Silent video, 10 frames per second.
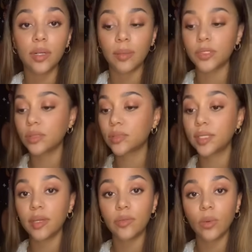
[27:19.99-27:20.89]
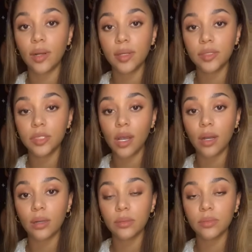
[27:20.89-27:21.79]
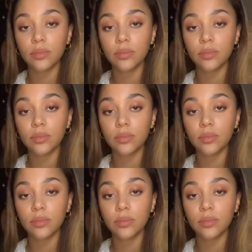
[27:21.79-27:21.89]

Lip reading: I'm just going to say it for what it is, y'all.